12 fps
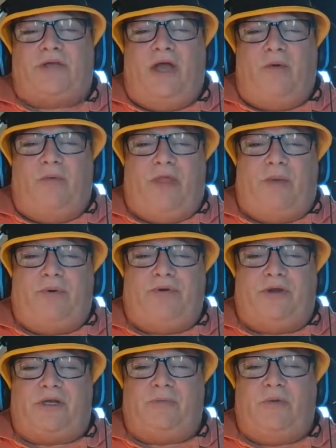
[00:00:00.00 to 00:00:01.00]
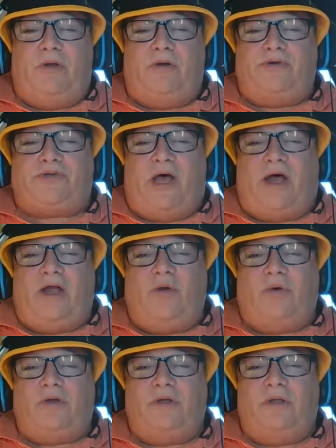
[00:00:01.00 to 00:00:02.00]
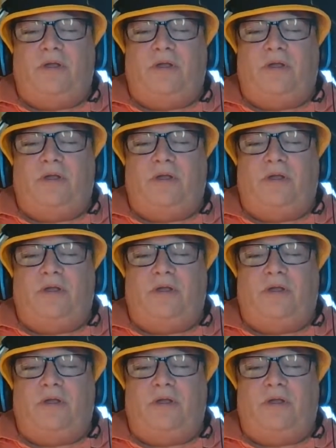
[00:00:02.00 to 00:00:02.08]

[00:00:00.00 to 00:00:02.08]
Iowa that predictable, or is Iowa?